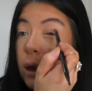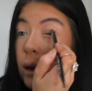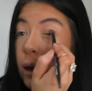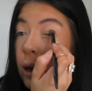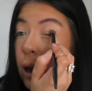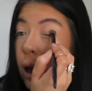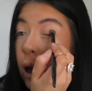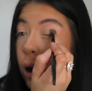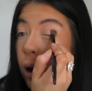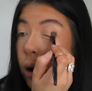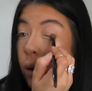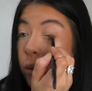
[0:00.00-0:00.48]

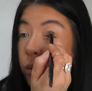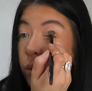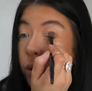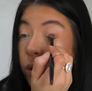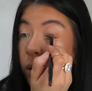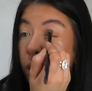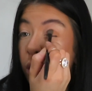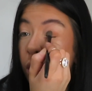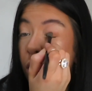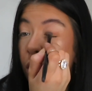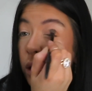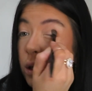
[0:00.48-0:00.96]
Now I'm not
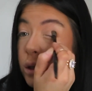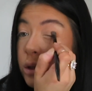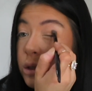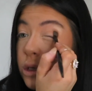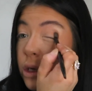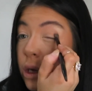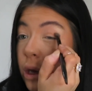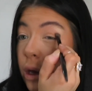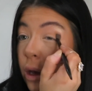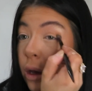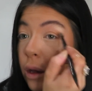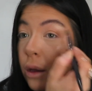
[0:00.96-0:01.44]
going to lie
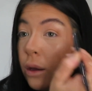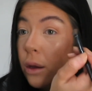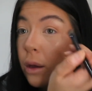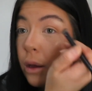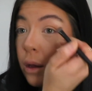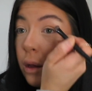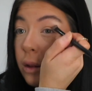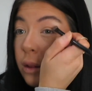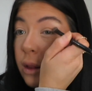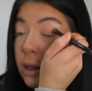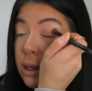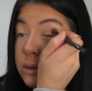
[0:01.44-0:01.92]
to you,
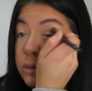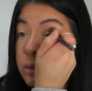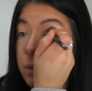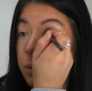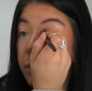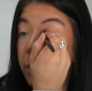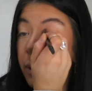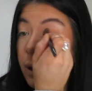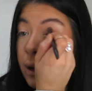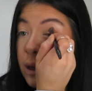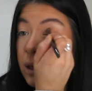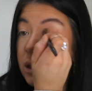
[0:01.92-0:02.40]
there's
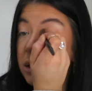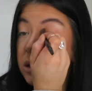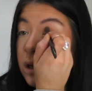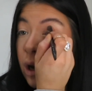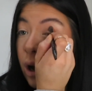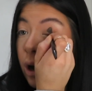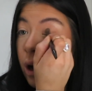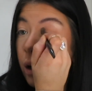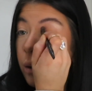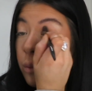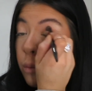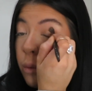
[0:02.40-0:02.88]
been many a
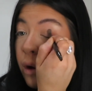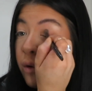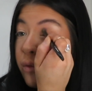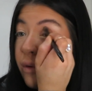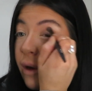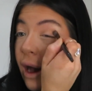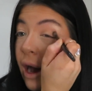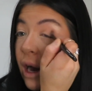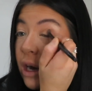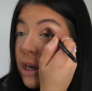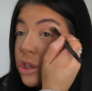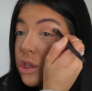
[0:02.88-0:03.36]
time where I've
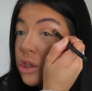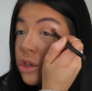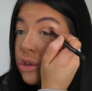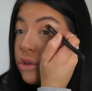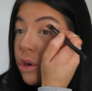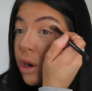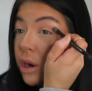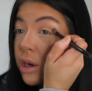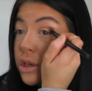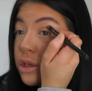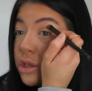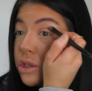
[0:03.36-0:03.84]
actually
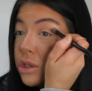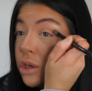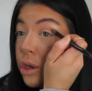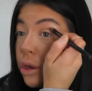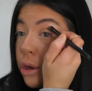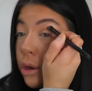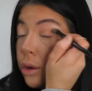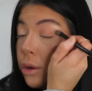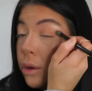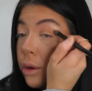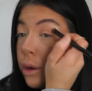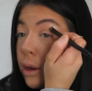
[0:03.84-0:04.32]
tried to
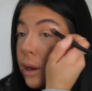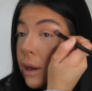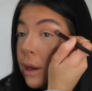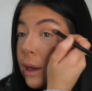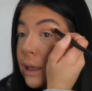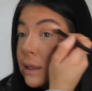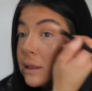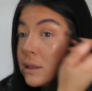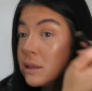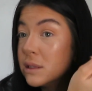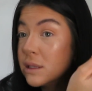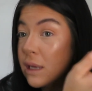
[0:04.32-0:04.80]
do
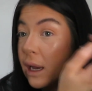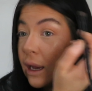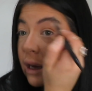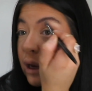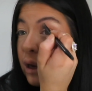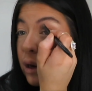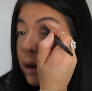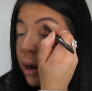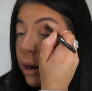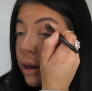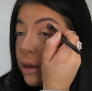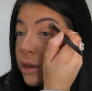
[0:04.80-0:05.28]

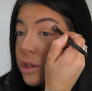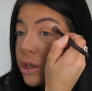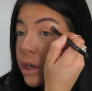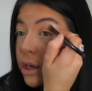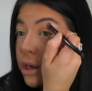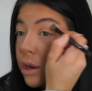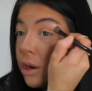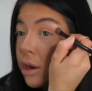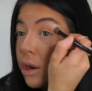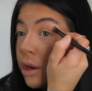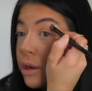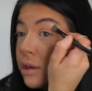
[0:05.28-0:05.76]
insane
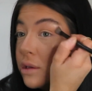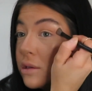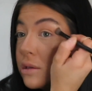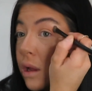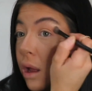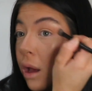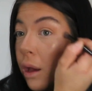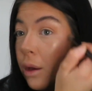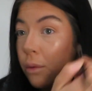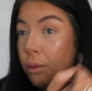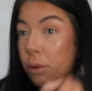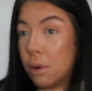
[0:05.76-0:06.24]
eyeshadow looks,
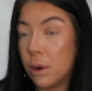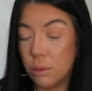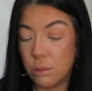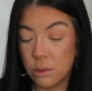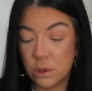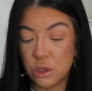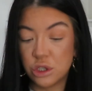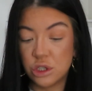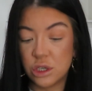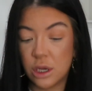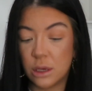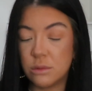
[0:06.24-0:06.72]
like when I
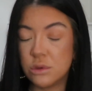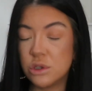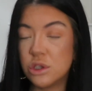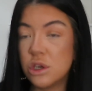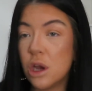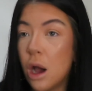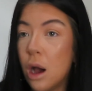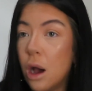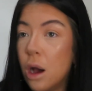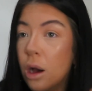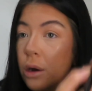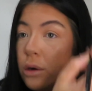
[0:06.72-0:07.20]
watched James
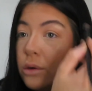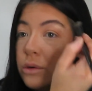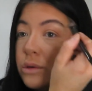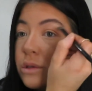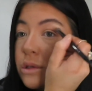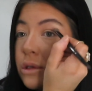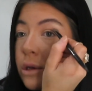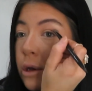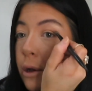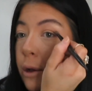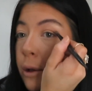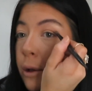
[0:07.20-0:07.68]

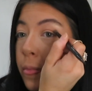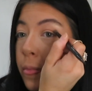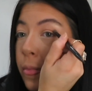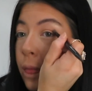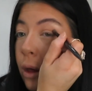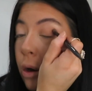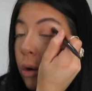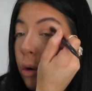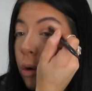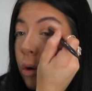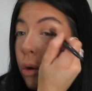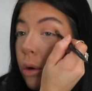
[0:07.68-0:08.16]
Charles
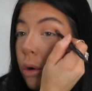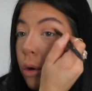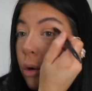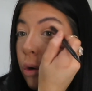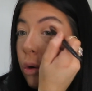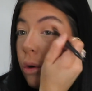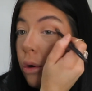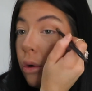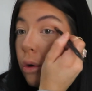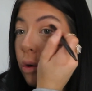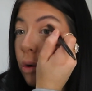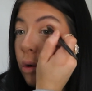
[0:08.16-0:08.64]

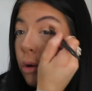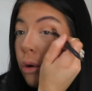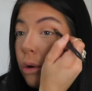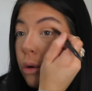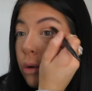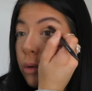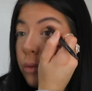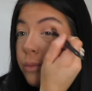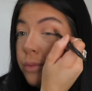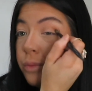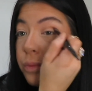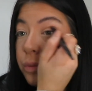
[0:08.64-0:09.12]

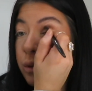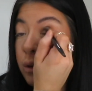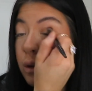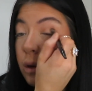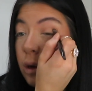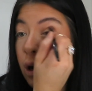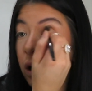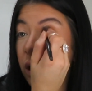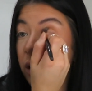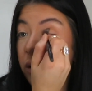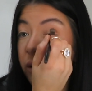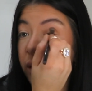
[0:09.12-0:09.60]
or
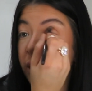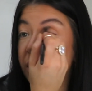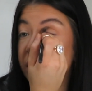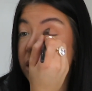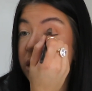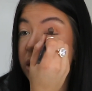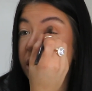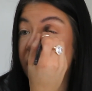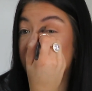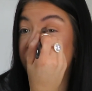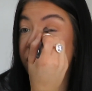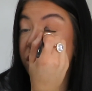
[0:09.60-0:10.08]
kind of like
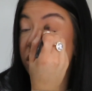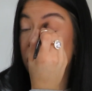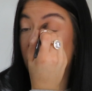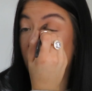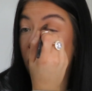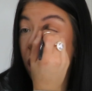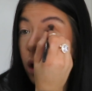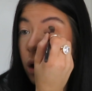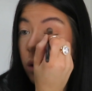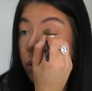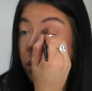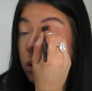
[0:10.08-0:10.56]
Steph
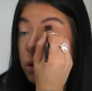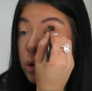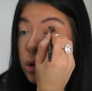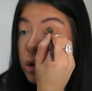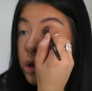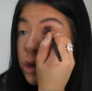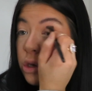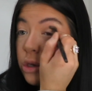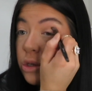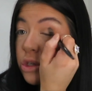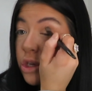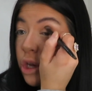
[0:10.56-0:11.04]
Tom on
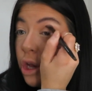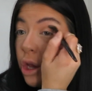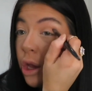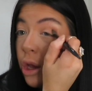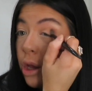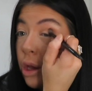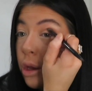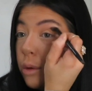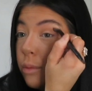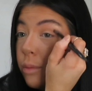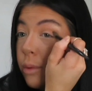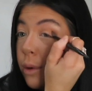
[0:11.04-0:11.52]

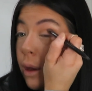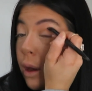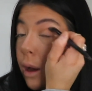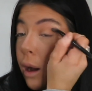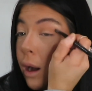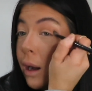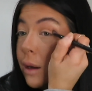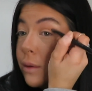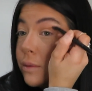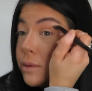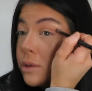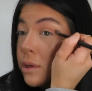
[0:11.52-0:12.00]
YouTube.
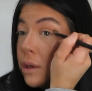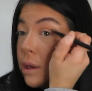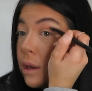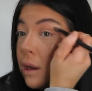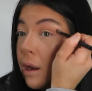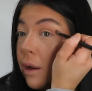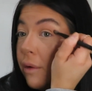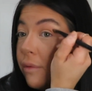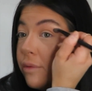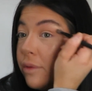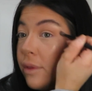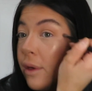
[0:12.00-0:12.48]
I absolutely
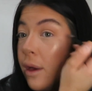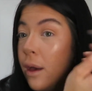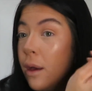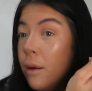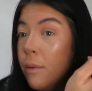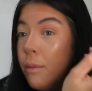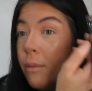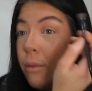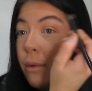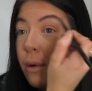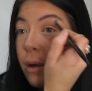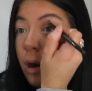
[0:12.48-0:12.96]
love
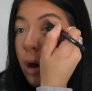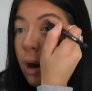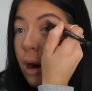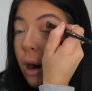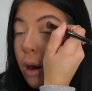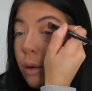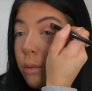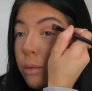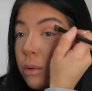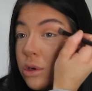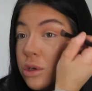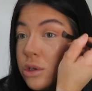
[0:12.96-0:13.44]
them.
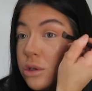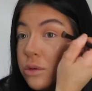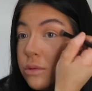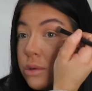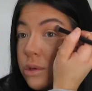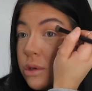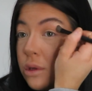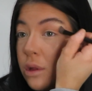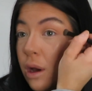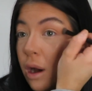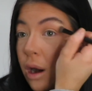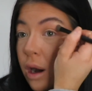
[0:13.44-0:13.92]
I watch them
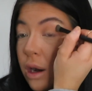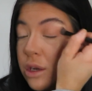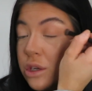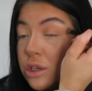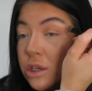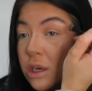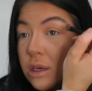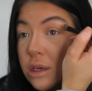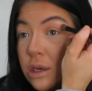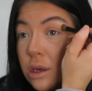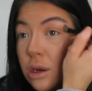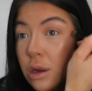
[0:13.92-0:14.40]
do their
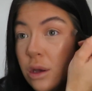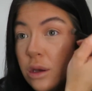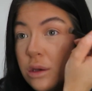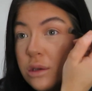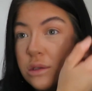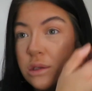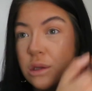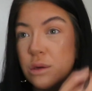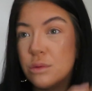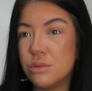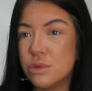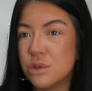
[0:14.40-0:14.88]
eyeshadow
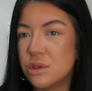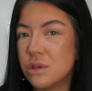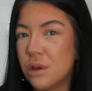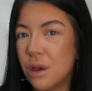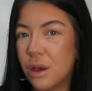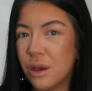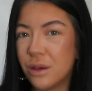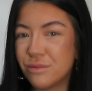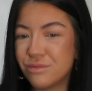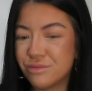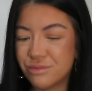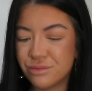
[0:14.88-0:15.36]
looks and I'm just
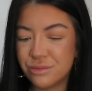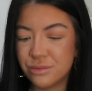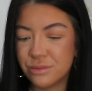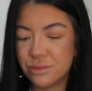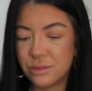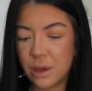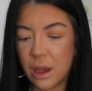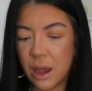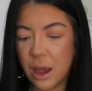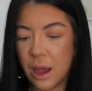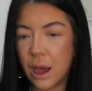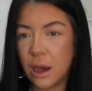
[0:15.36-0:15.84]
like,
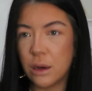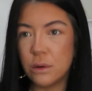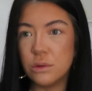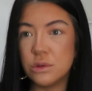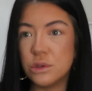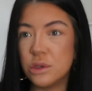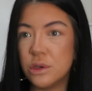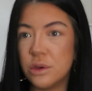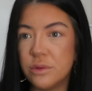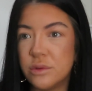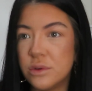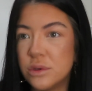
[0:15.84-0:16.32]
how
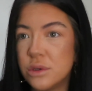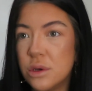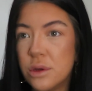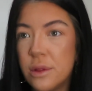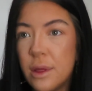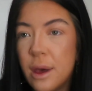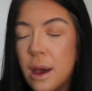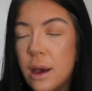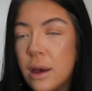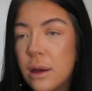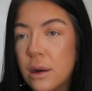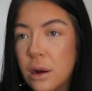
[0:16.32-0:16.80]
do you even do
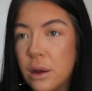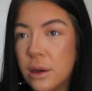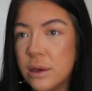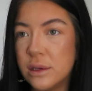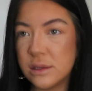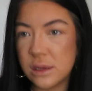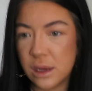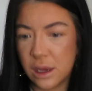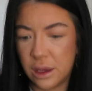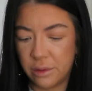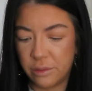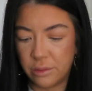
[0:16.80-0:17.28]
that? Like,
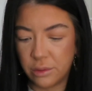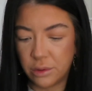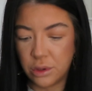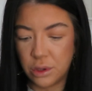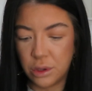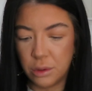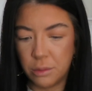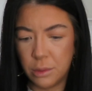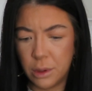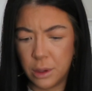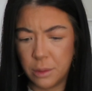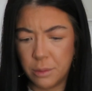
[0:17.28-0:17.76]
is that even
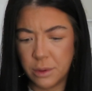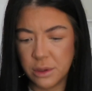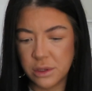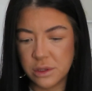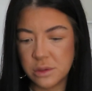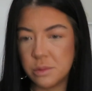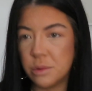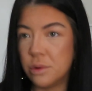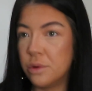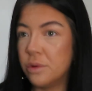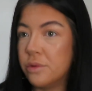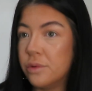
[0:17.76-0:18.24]
humanly
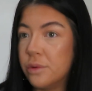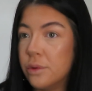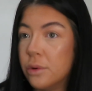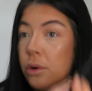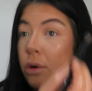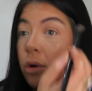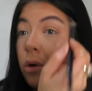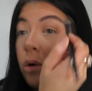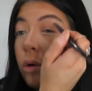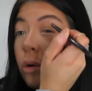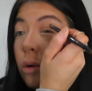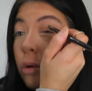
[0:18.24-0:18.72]
possible
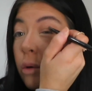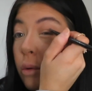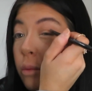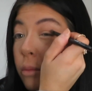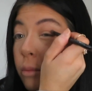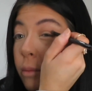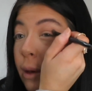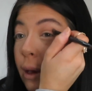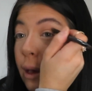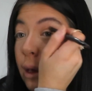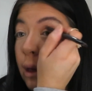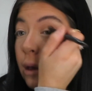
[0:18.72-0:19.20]
for
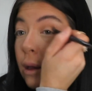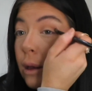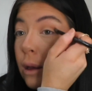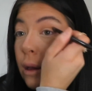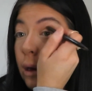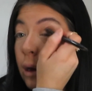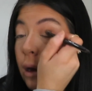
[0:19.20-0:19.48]
me?